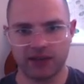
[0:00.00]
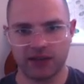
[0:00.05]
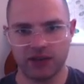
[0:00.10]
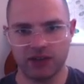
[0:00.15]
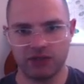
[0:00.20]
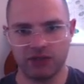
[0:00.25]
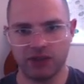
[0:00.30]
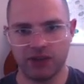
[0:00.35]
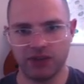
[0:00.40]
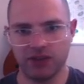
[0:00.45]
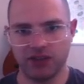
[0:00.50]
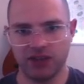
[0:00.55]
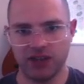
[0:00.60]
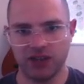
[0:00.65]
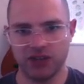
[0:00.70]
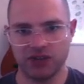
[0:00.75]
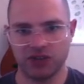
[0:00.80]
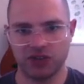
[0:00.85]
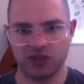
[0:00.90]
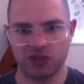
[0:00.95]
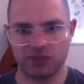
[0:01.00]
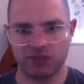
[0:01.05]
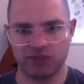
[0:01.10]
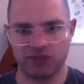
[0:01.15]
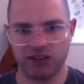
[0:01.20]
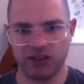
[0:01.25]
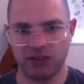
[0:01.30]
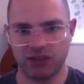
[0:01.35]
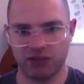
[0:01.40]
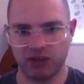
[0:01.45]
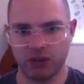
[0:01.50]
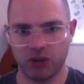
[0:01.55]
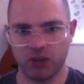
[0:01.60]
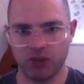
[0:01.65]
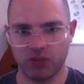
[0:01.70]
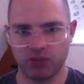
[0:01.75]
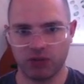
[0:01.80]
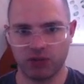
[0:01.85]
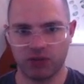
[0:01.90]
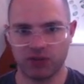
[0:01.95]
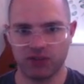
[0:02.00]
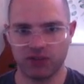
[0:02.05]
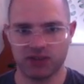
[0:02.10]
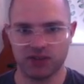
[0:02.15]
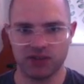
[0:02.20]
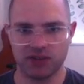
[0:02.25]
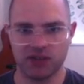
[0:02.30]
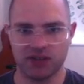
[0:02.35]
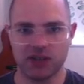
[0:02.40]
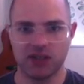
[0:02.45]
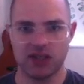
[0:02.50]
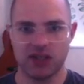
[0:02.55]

His reputation spread throughout the provinces.